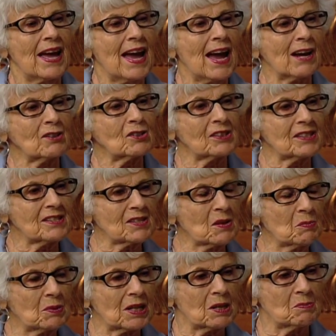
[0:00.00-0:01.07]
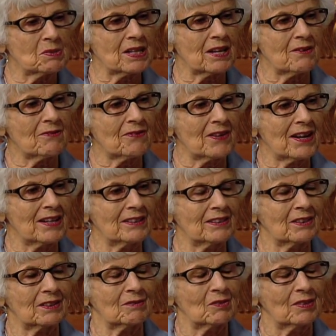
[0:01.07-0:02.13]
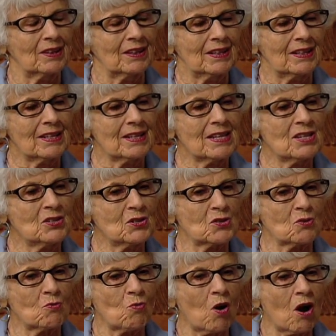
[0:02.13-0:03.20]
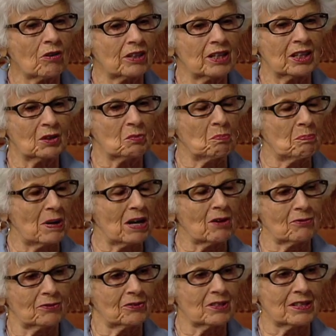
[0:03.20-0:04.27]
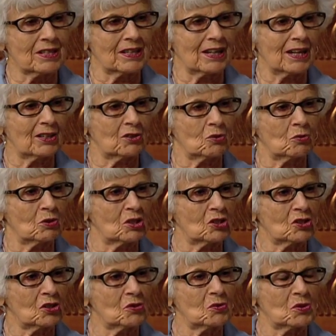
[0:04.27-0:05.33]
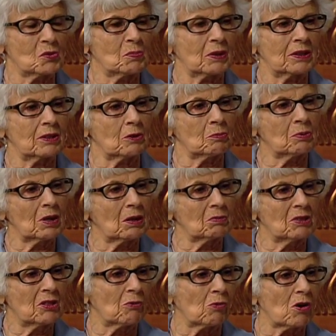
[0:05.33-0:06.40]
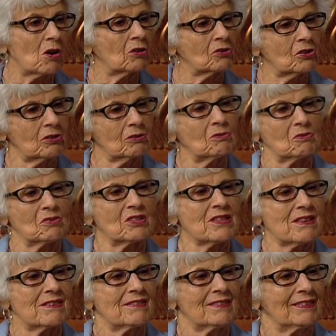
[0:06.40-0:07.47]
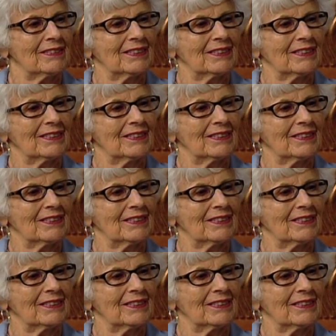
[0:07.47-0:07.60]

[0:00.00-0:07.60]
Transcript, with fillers: actually, sometimes I find it easier walking in barefoot than I do in shoes, but they're probably the wrong shoes then.